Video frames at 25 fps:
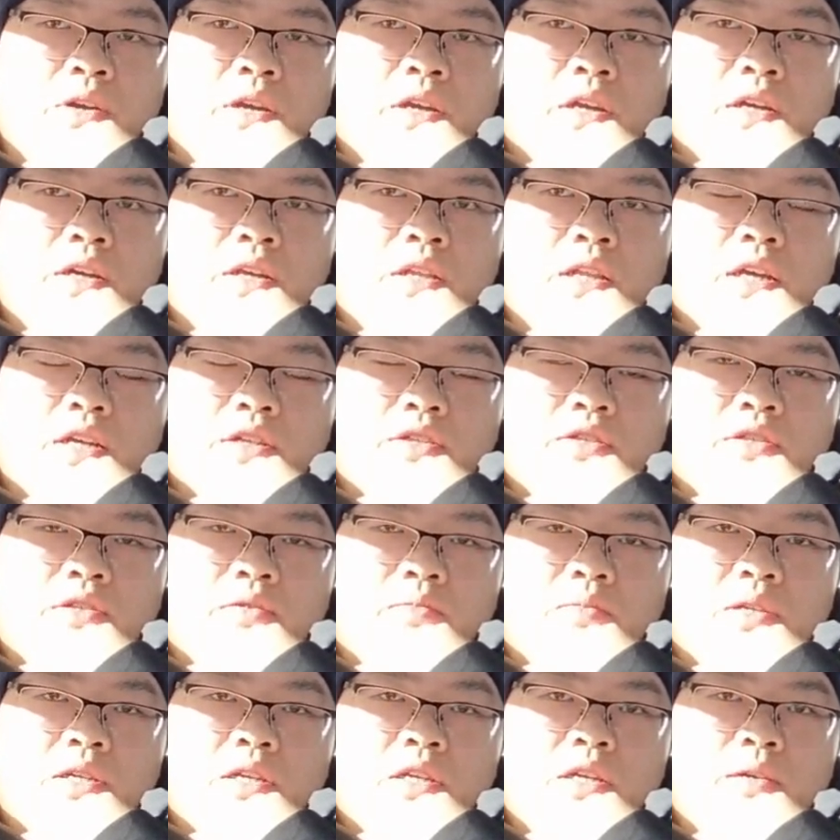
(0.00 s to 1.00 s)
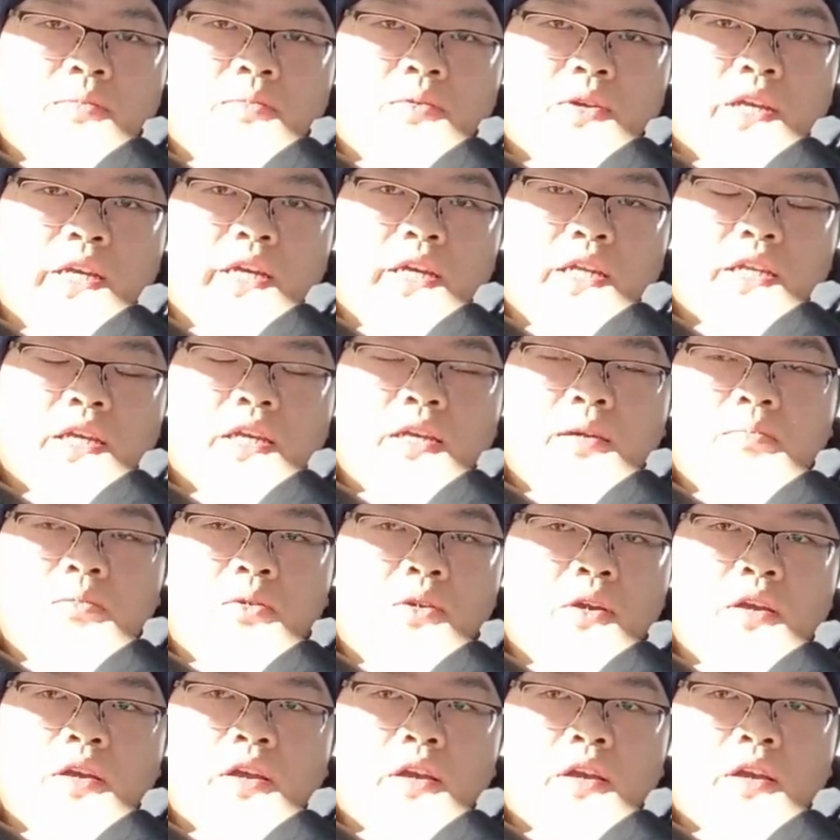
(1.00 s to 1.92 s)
I got like Sony camera, Canon camera,